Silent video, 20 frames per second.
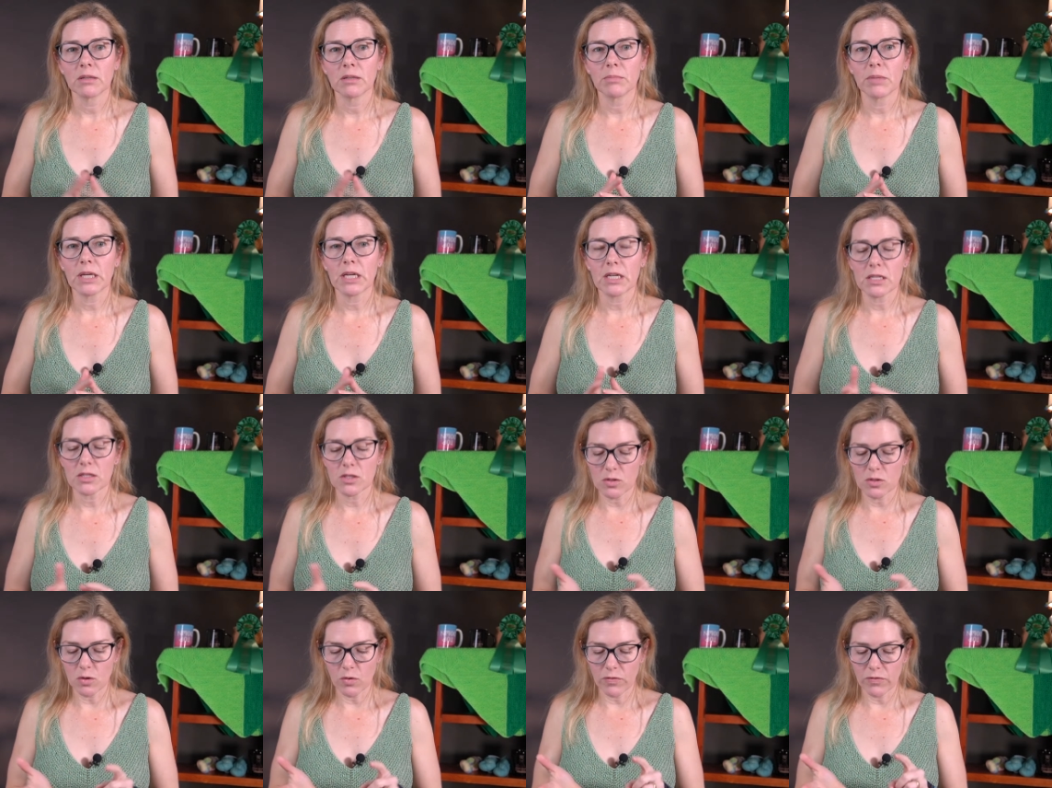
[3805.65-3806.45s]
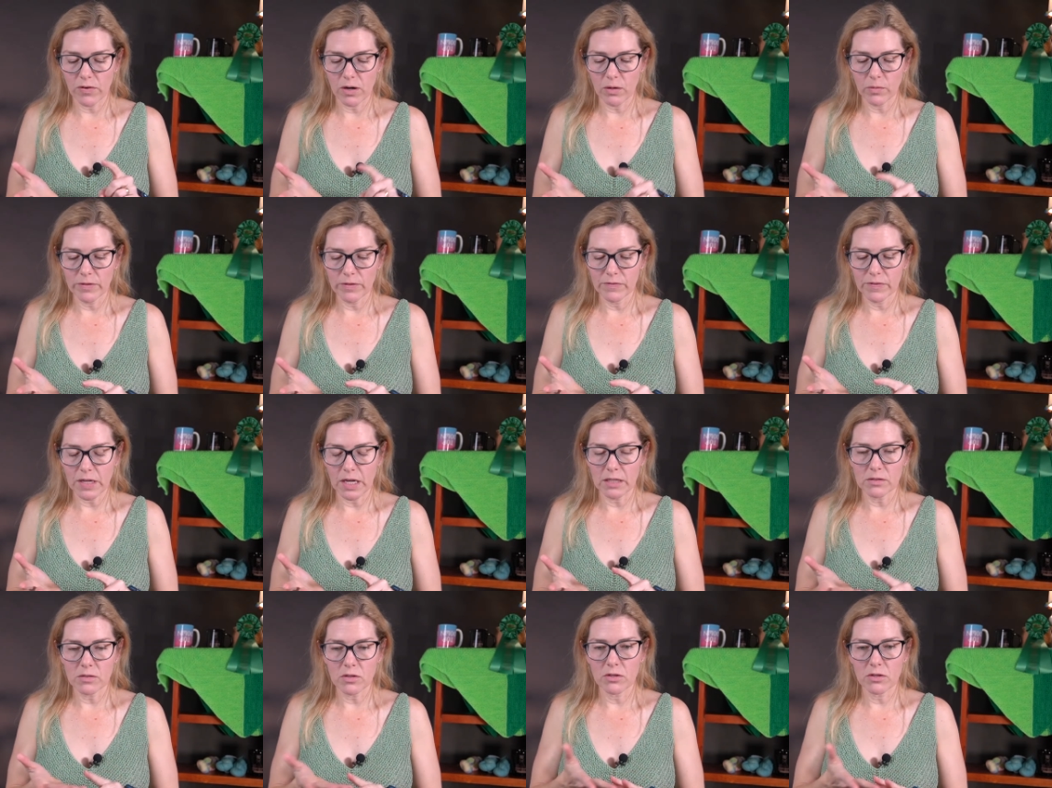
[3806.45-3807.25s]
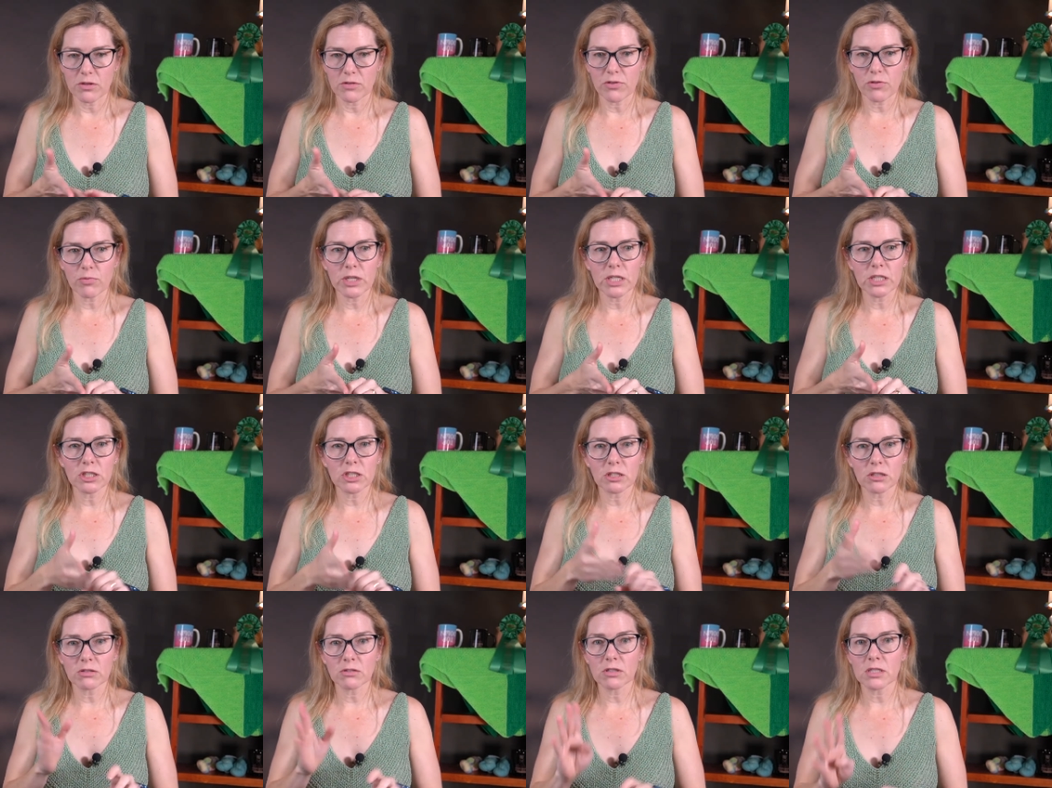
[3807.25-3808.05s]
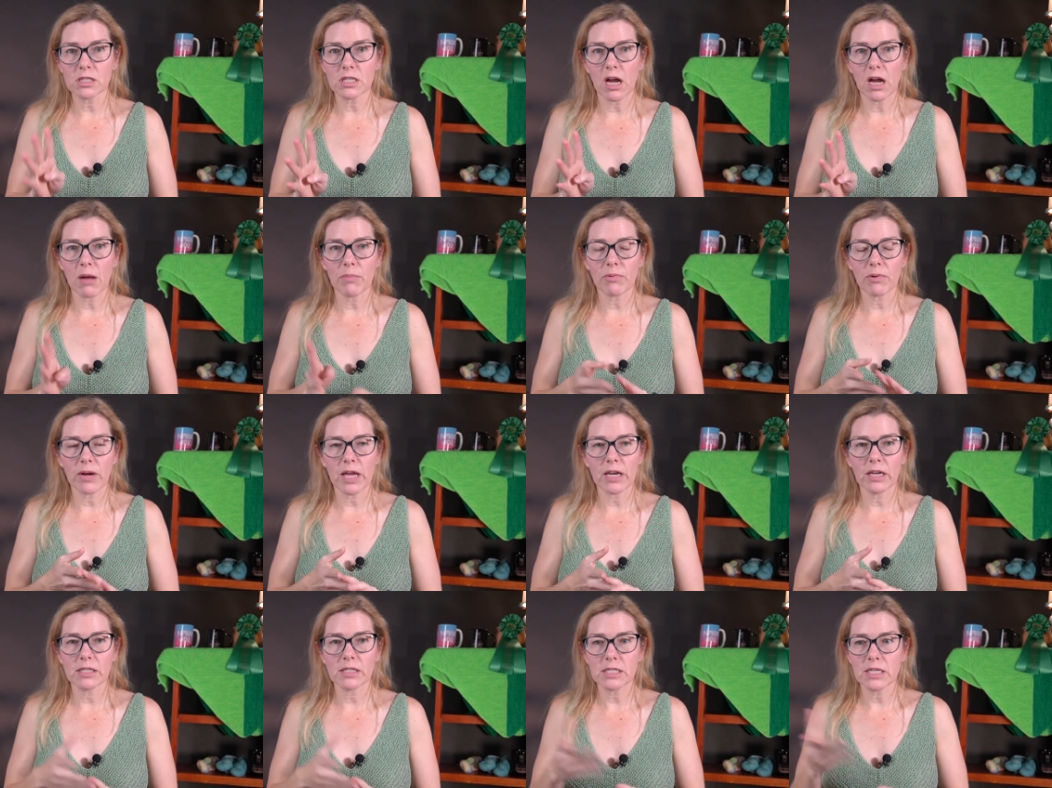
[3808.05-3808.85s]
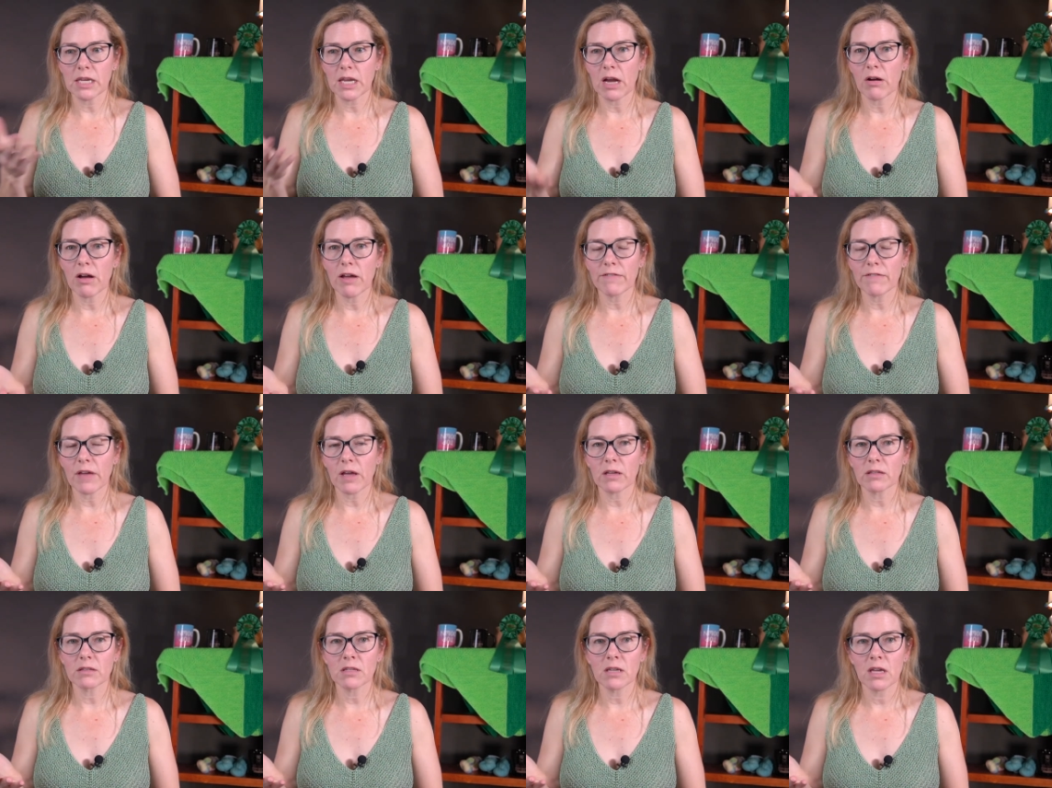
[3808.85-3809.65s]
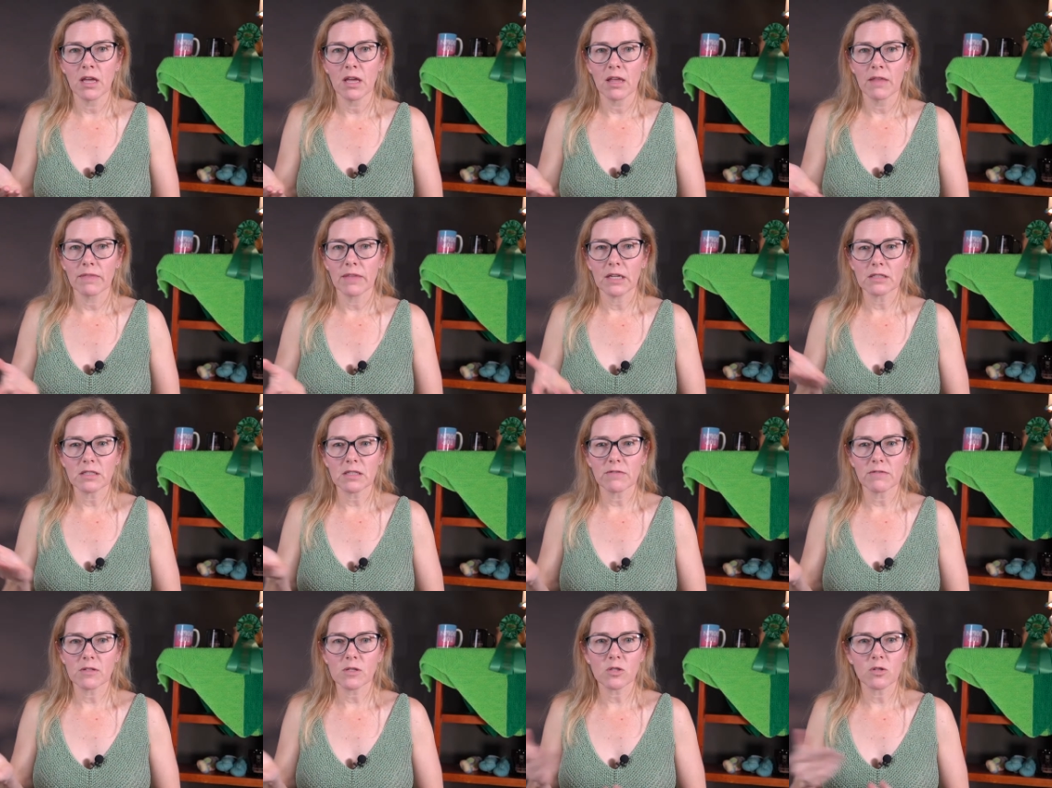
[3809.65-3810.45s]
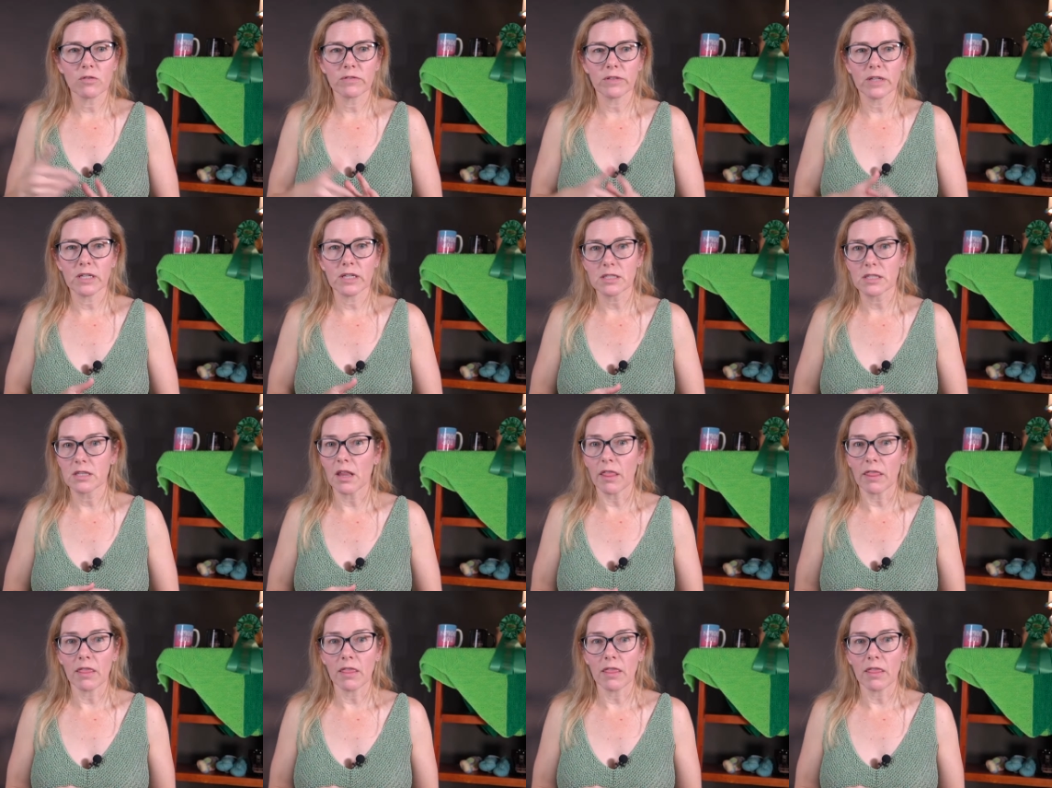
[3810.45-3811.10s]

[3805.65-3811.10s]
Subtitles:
because so far we've got 3 children's operettas, and now I found Dance of the Snowflakes.